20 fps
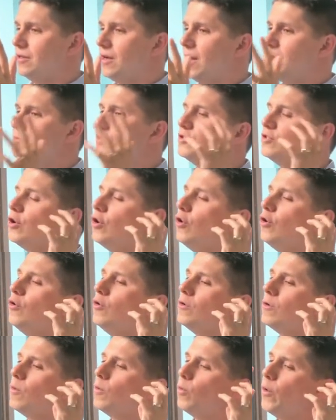I'm
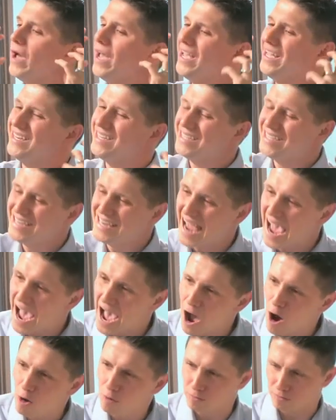so weighed
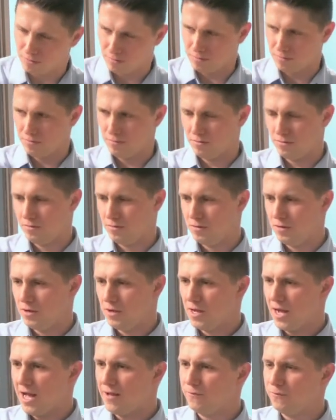down
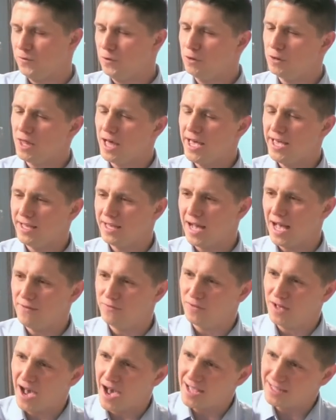I feel like
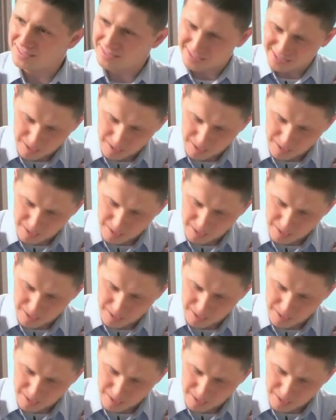I've got